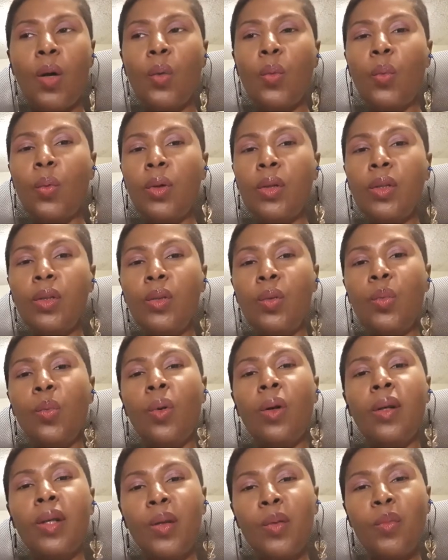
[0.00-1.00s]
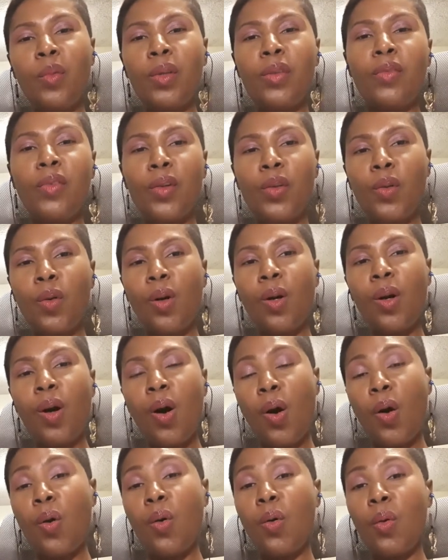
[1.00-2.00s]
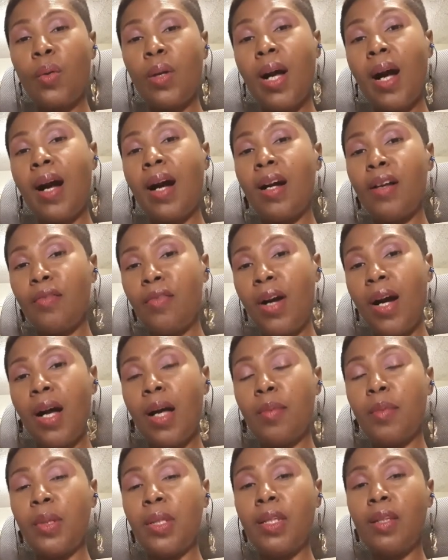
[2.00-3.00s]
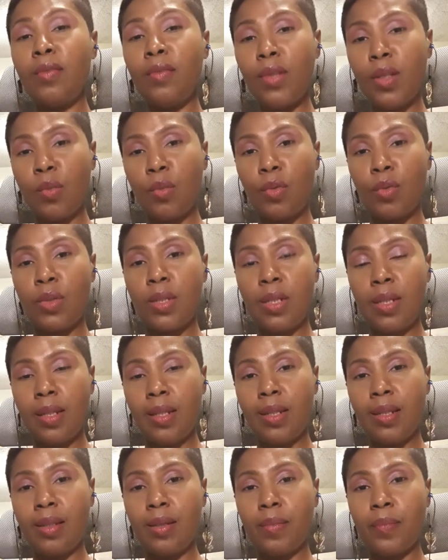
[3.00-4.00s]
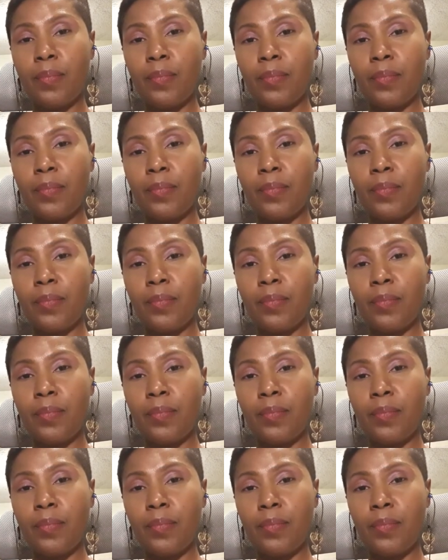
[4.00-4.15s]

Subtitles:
What are you working with for your own high vibe evening routine?